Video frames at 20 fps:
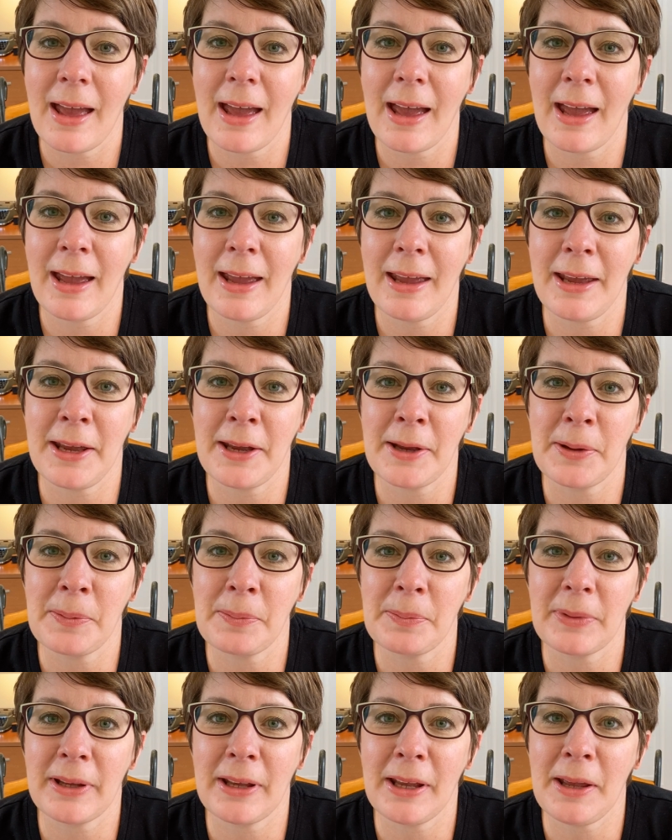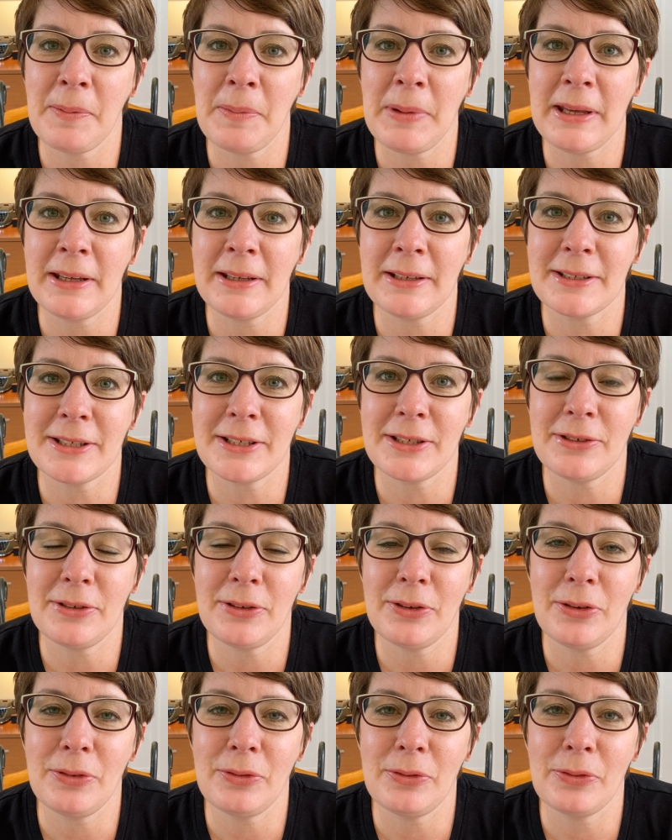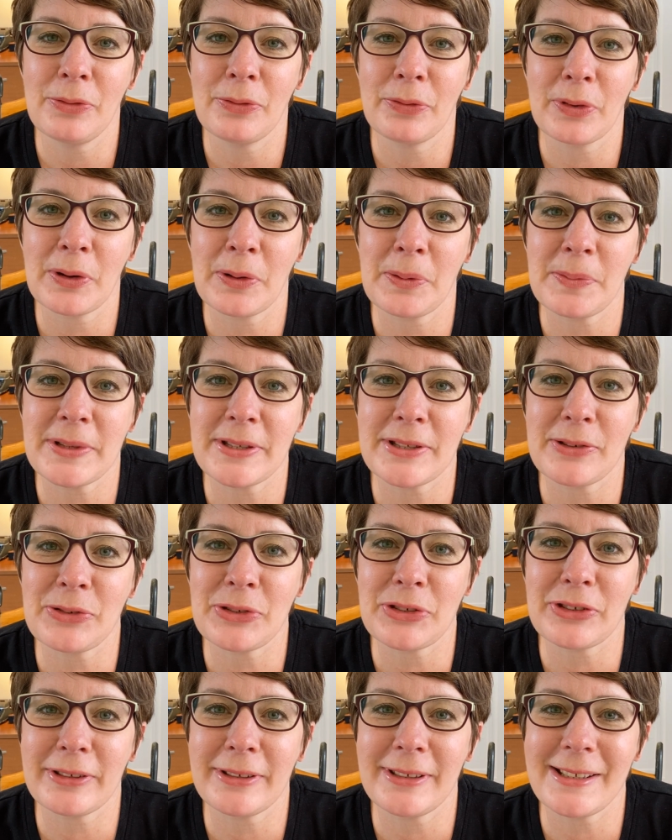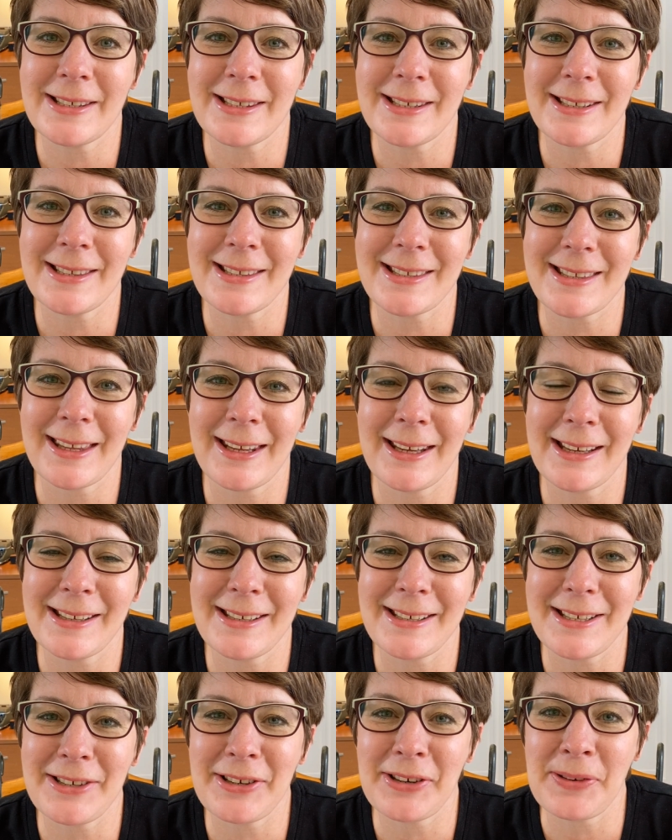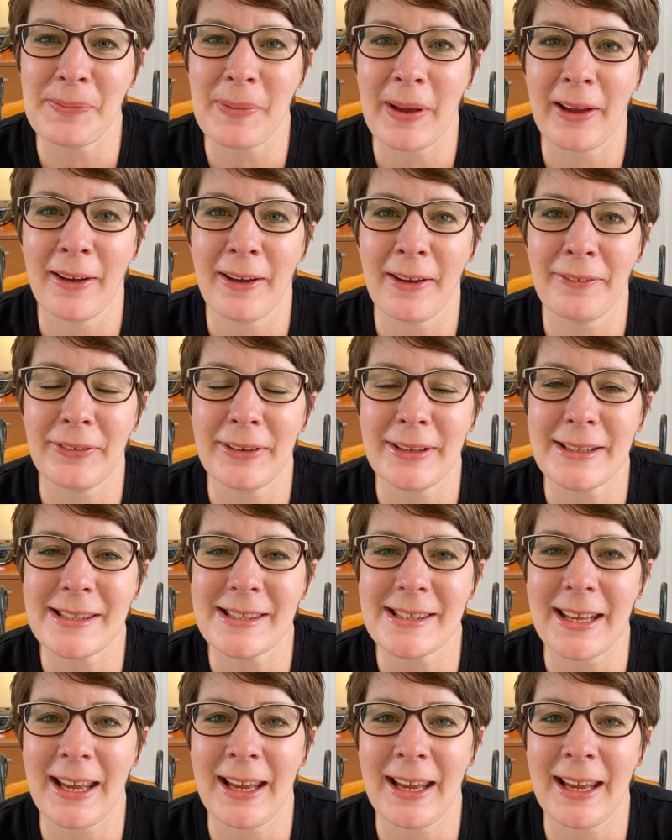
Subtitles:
I am coming to you from social distance land here in my office,